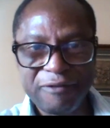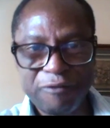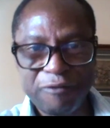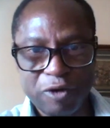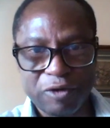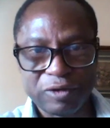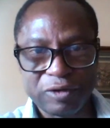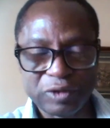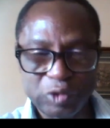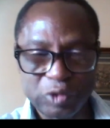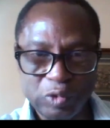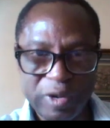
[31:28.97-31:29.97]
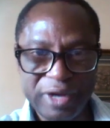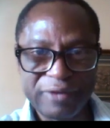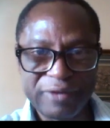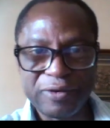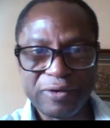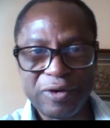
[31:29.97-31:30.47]
for
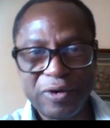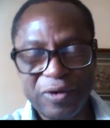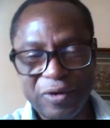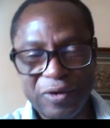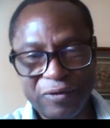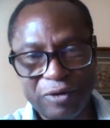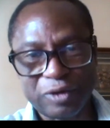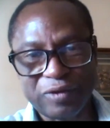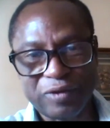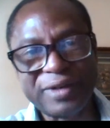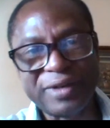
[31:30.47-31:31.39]
12